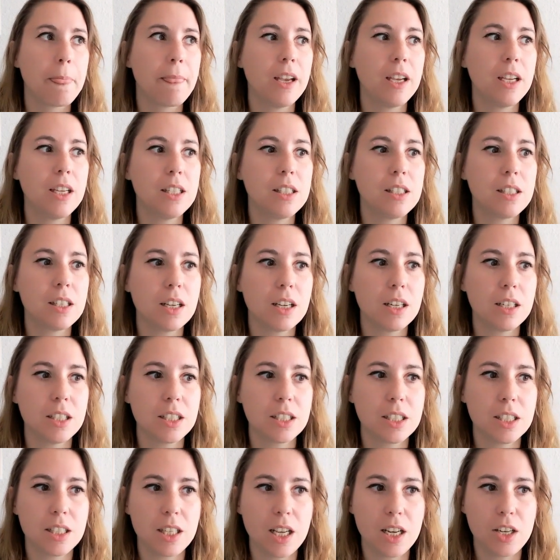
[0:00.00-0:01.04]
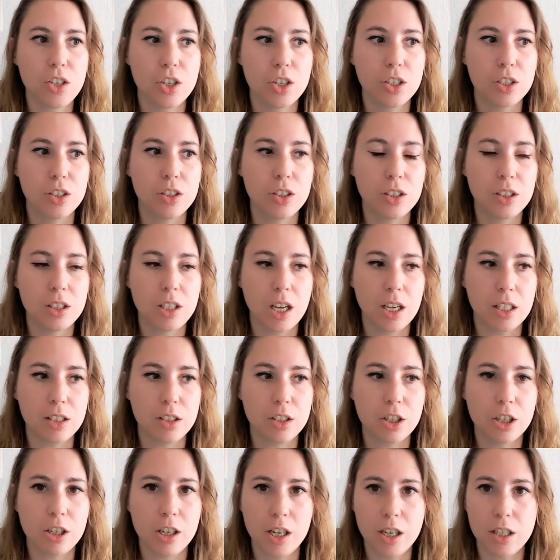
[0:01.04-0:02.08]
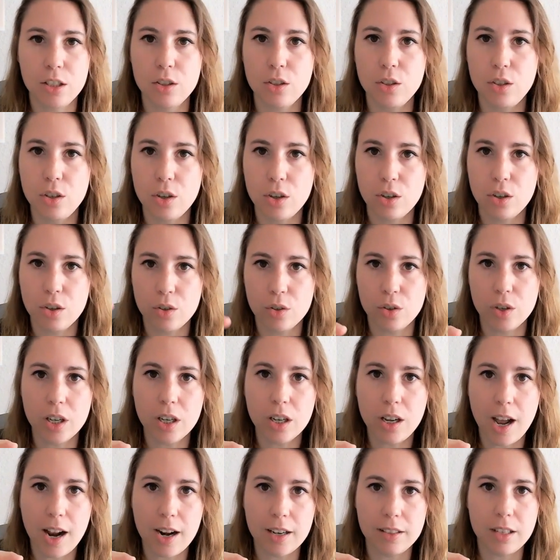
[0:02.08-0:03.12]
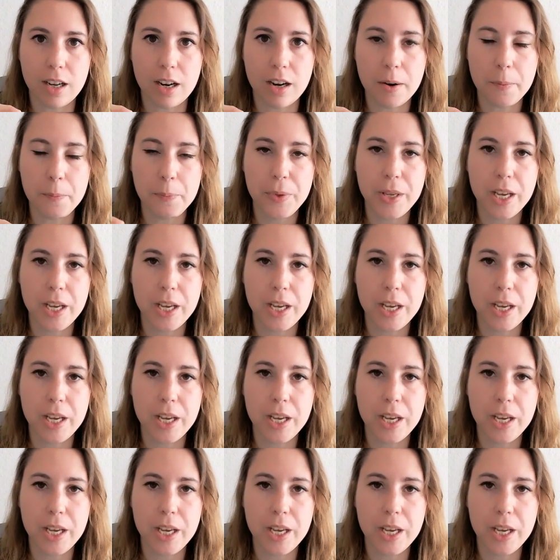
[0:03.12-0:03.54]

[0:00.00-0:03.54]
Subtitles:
It's an extension that connects to your Google Calendar